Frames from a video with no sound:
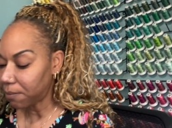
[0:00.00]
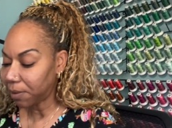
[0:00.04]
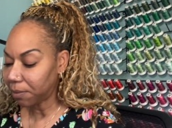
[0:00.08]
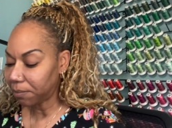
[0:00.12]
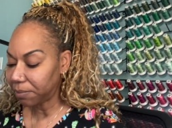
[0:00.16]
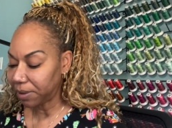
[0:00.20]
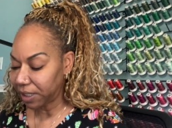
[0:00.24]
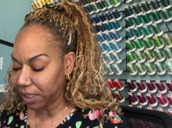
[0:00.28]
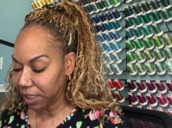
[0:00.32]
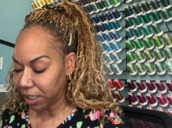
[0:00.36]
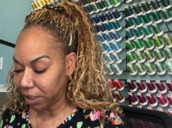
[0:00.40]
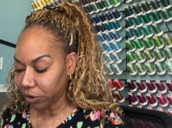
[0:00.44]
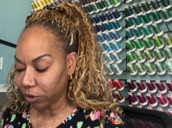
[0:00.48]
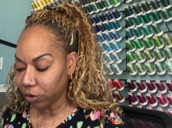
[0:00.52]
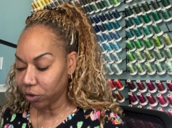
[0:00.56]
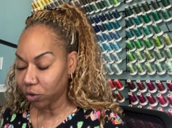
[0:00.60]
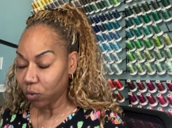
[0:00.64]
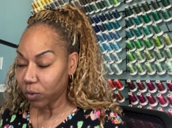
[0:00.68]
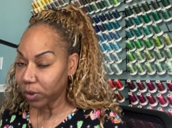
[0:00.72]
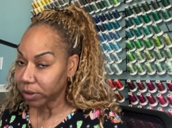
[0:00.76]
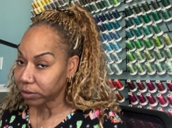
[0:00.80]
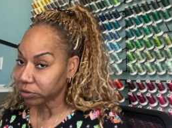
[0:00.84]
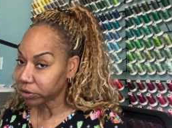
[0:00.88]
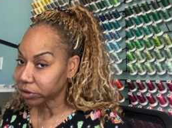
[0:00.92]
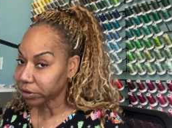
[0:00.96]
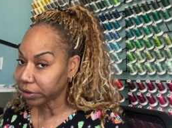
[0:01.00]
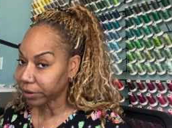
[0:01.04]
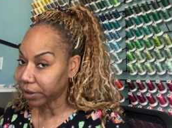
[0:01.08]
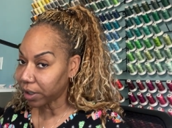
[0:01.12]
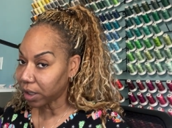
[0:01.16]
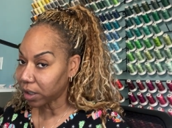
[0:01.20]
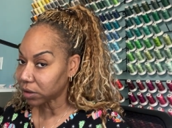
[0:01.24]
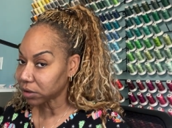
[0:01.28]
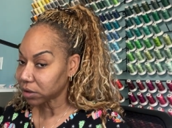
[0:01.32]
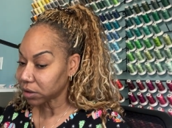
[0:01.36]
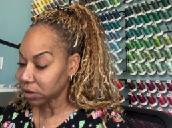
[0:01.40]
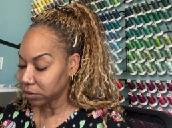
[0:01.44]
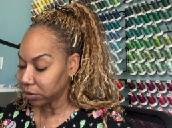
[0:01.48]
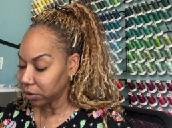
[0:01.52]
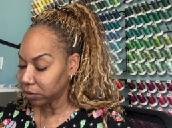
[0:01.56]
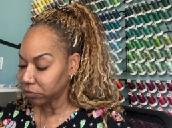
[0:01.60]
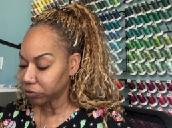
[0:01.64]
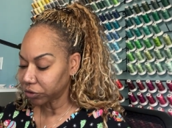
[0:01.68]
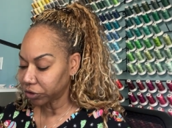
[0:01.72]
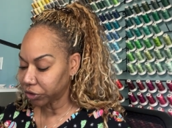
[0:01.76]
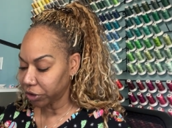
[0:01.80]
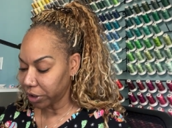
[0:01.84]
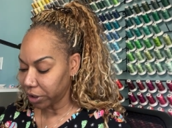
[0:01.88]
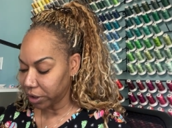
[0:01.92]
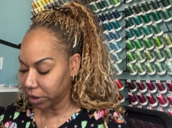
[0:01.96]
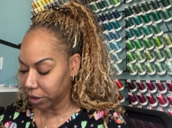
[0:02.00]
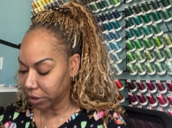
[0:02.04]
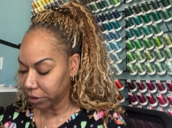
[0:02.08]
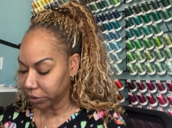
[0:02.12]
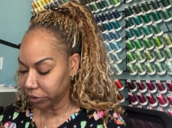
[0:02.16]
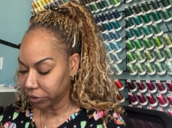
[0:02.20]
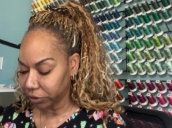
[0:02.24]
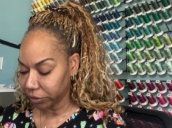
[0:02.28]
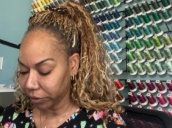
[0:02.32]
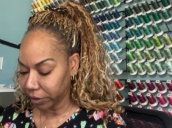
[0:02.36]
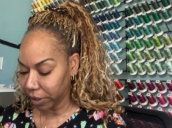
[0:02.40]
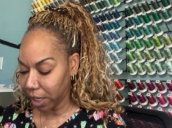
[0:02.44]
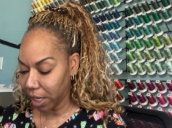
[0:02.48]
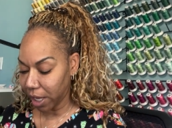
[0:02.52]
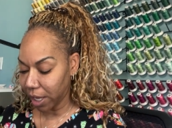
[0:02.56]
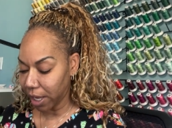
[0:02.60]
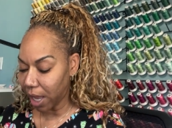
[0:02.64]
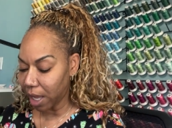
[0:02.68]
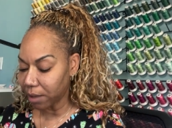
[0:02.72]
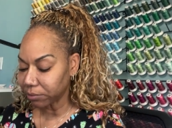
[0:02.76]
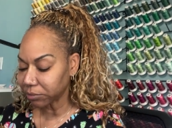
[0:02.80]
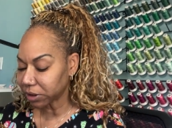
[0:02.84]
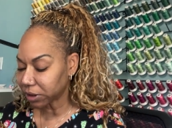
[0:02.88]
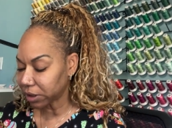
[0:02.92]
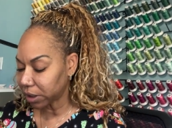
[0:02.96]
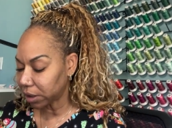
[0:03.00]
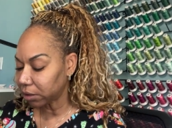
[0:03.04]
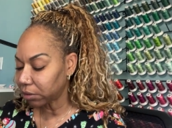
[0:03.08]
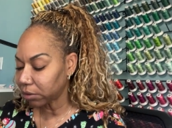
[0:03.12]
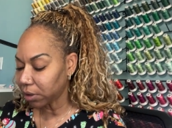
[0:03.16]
a beginner quilter, y'all, so don't judge, okay? I'm still